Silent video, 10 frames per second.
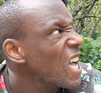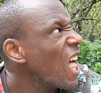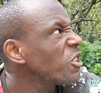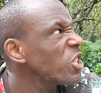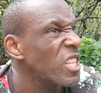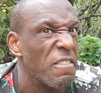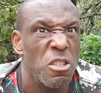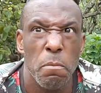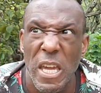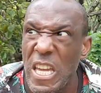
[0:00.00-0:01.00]
I'll just have
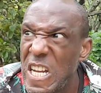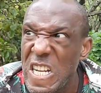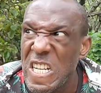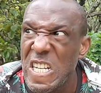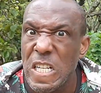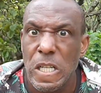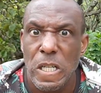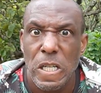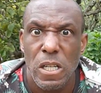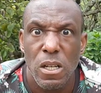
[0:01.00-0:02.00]
to be
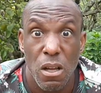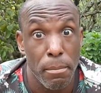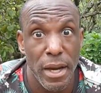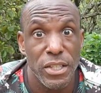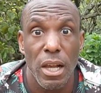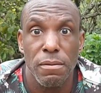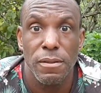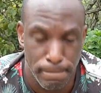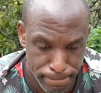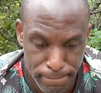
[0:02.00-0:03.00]
myself.
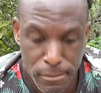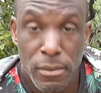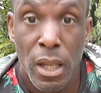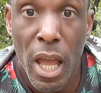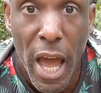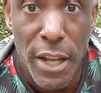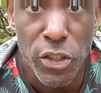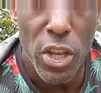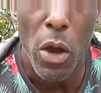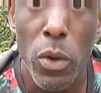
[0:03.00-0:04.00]
And
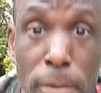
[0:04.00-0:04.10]
so,